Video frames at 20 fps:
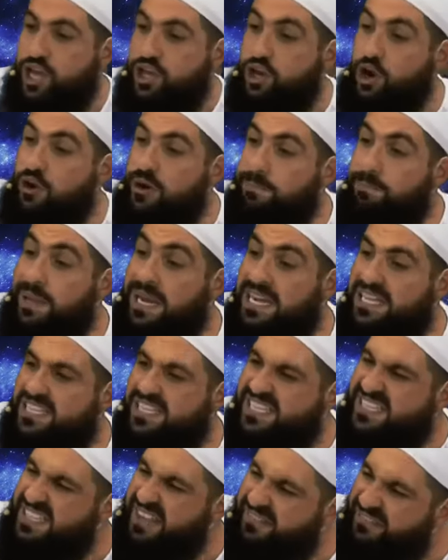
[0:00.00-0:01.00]
your
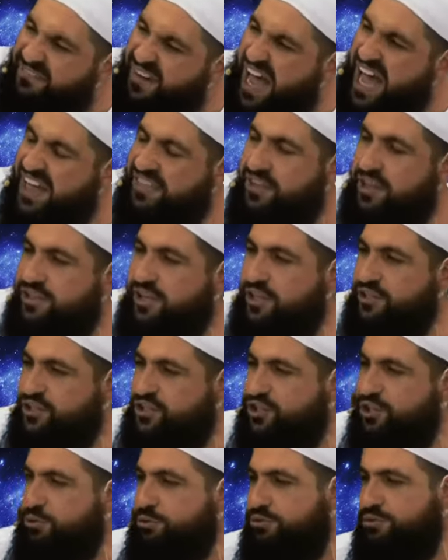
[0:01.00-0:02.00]
ability to father those
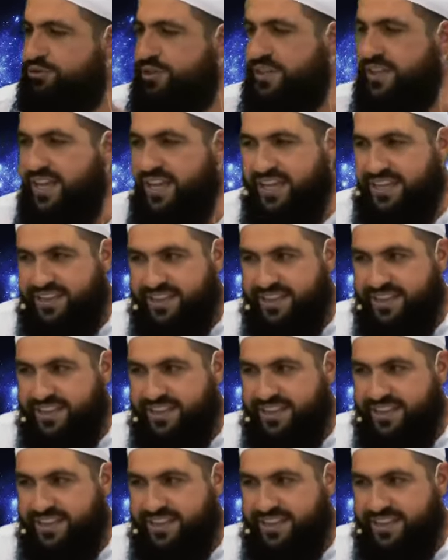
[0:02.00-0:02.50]
children,